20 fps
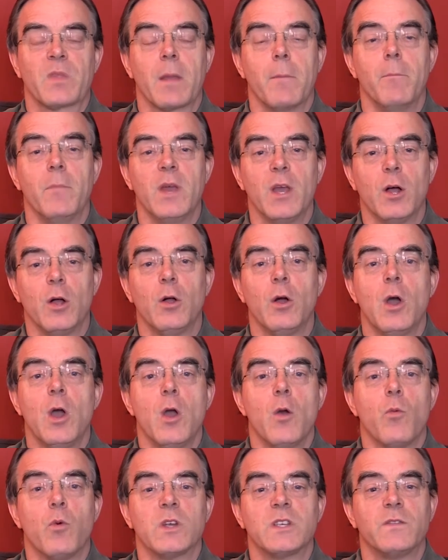Mill
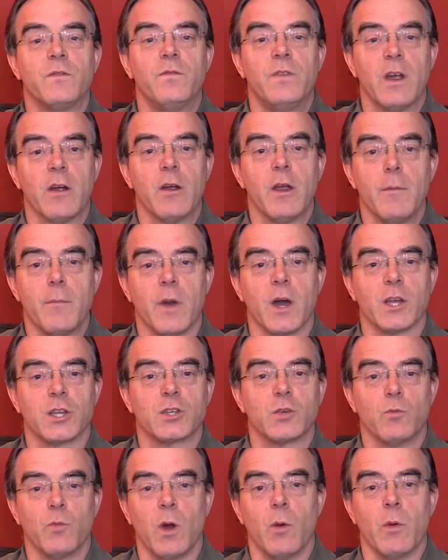was very
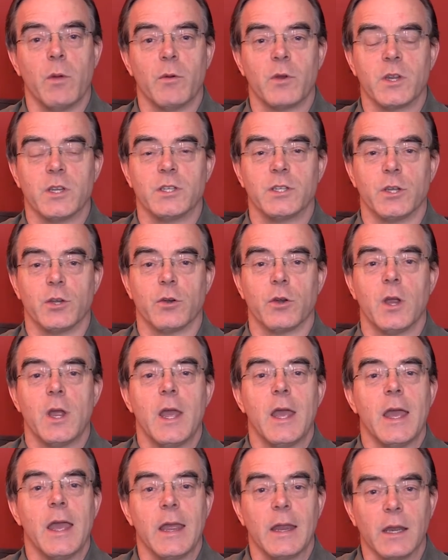much what we would consider
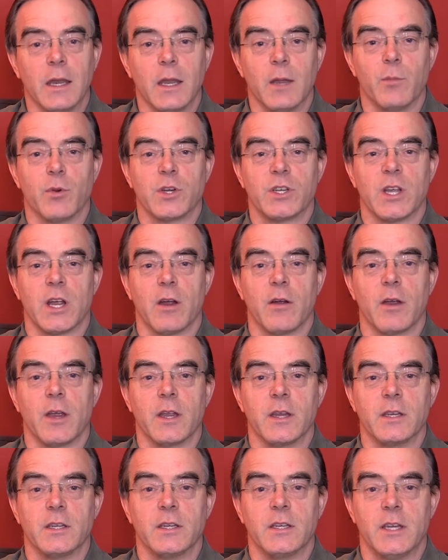a
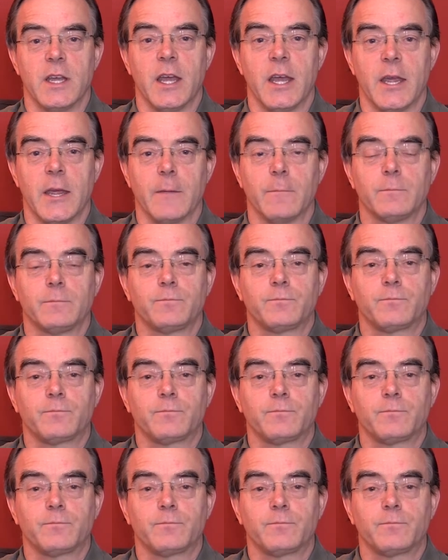libertarian today.